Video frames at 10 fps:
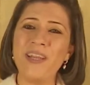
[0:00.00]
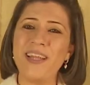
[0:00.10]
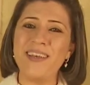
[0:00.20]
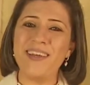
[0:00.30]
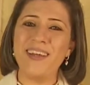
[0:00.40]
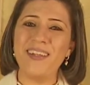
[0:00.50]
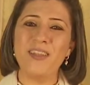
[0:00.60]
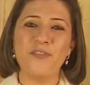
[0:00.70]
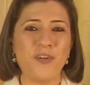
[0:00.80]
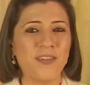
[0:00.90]
in India,
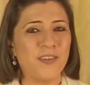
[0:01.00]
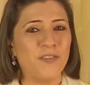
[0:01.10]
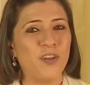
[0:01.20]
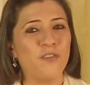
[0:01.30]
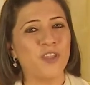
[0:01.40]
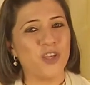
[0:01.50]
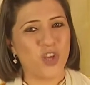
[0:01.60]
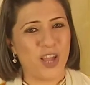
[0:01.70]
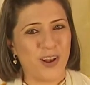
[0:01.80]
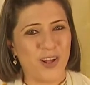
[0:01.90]
the festival of
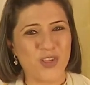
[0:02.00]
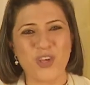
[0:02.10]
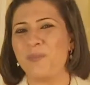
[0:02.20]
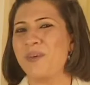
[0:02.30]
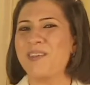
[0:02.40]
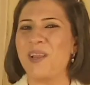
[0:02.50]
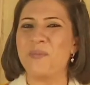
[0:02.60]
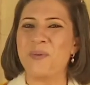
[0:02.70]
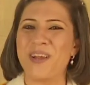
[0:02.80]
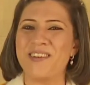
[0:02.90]
Dussehra shall be
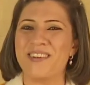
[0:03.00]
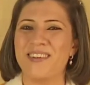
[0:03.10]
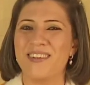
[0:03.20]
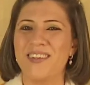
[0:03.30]
celebrated,